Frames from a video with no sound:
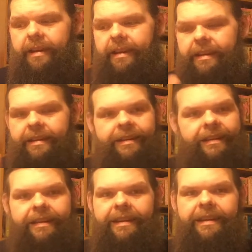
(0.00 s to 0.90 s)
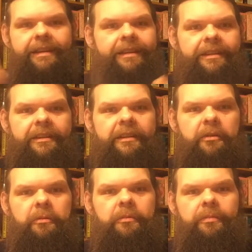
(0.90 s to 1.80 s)
and, you know,
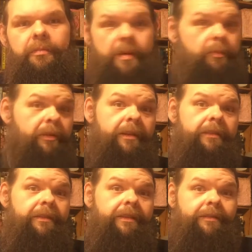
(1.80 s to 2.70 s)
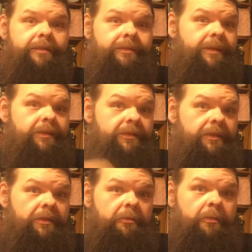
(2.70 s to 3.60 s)
people loved it because, you know,
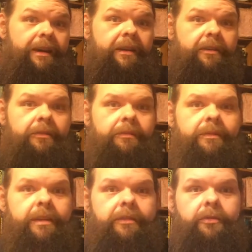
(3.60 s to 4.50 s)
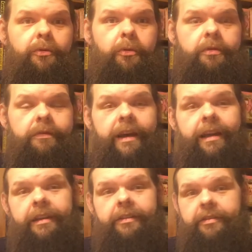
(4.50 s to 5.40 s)
wow, tits, gore,
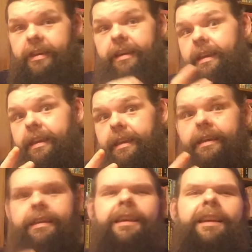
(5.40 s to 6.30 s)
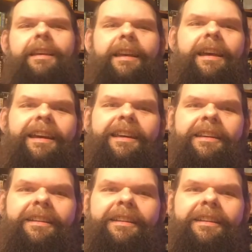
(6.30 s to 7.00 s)
violence, yay! And